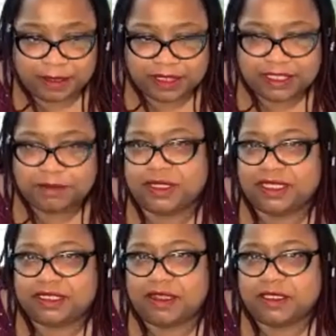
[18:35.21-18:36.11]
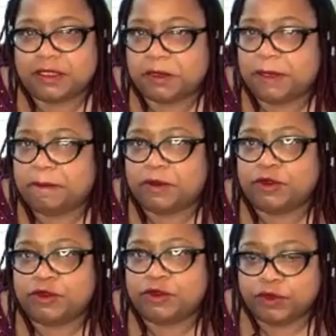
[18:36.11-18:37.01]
typically talk to people who